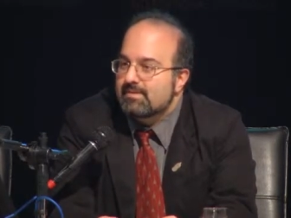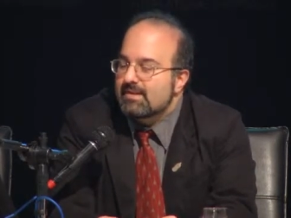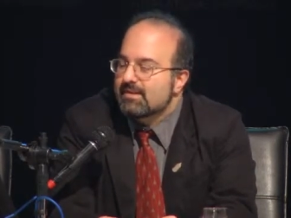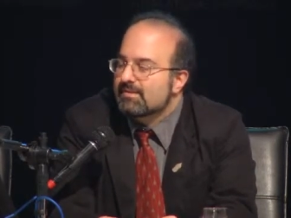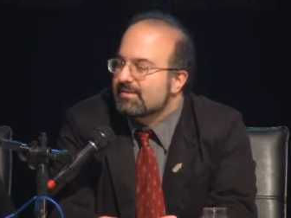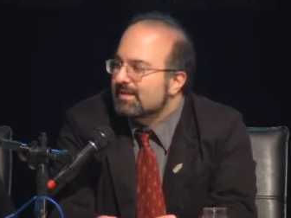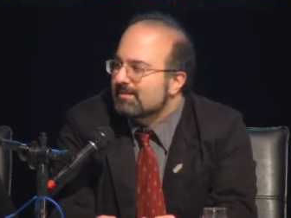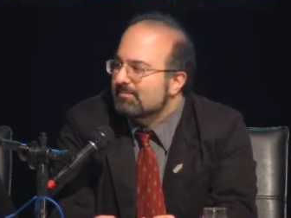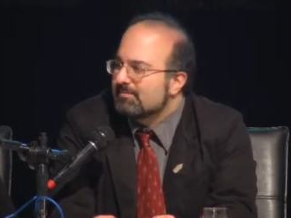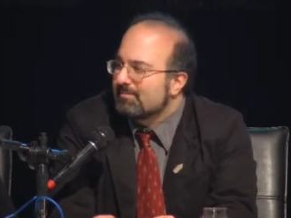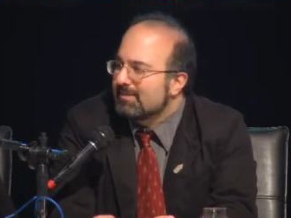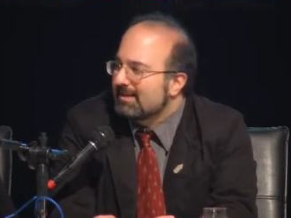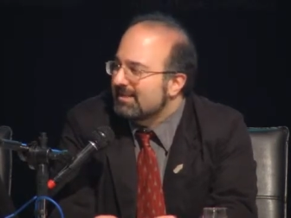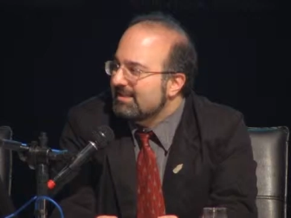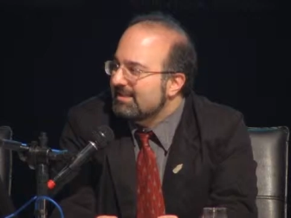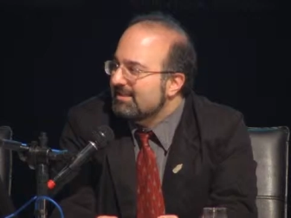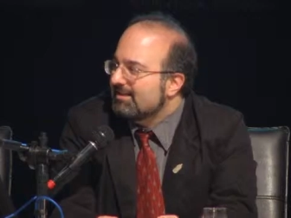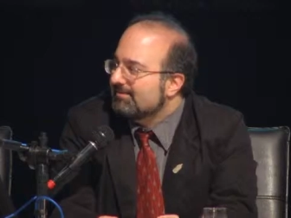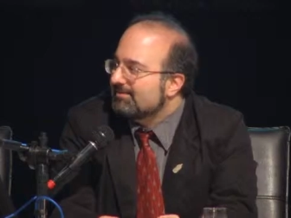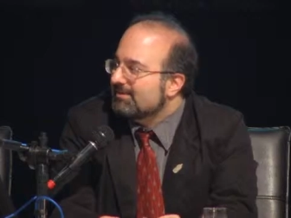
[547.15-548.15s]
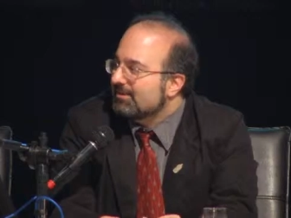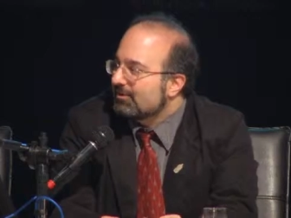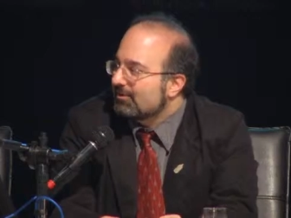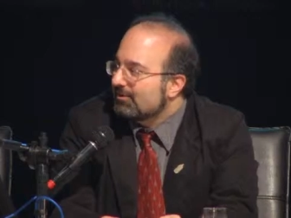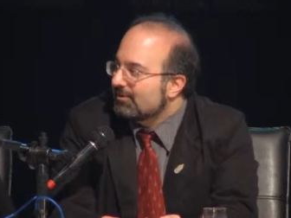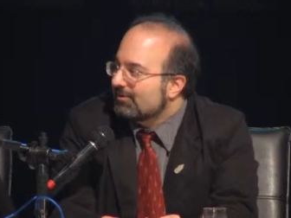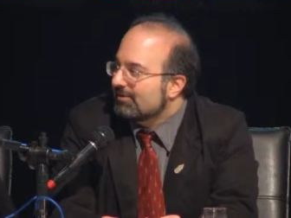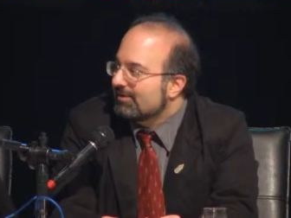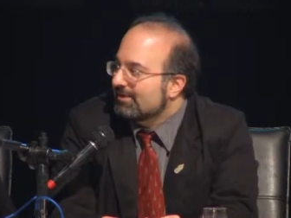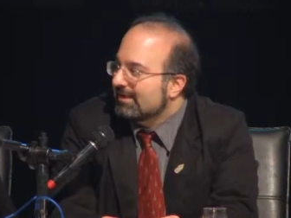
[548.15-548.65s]
that many of the
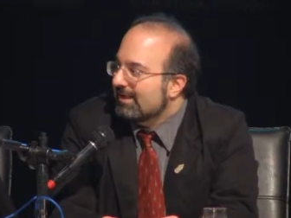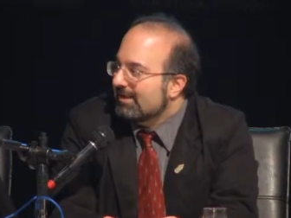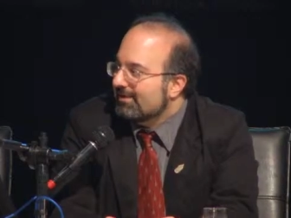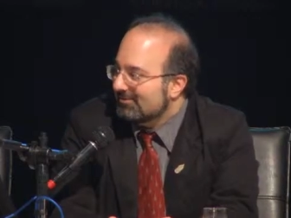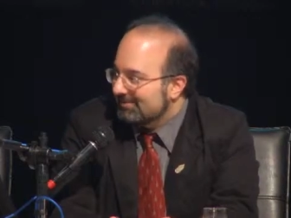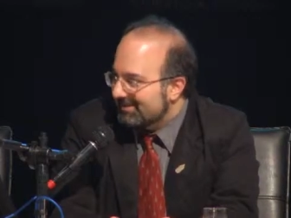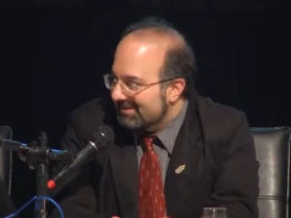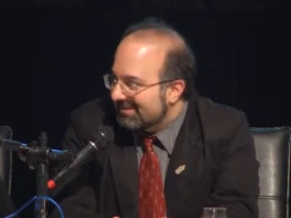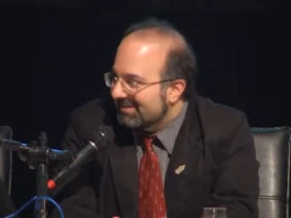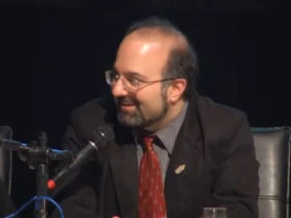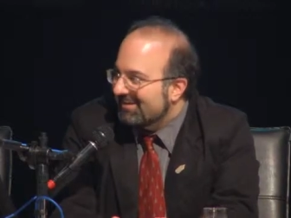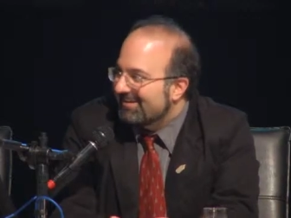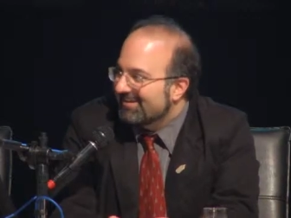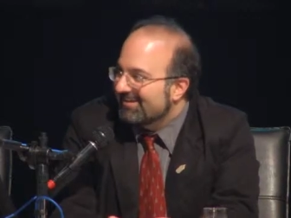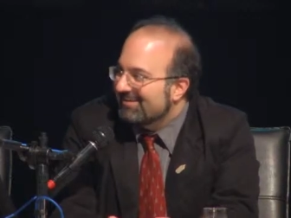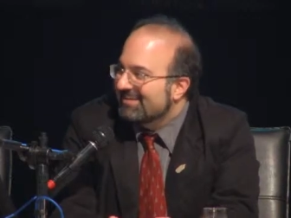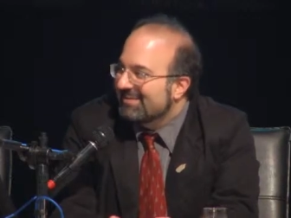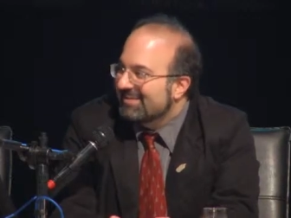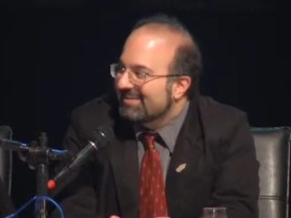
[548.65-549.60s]
early awliya,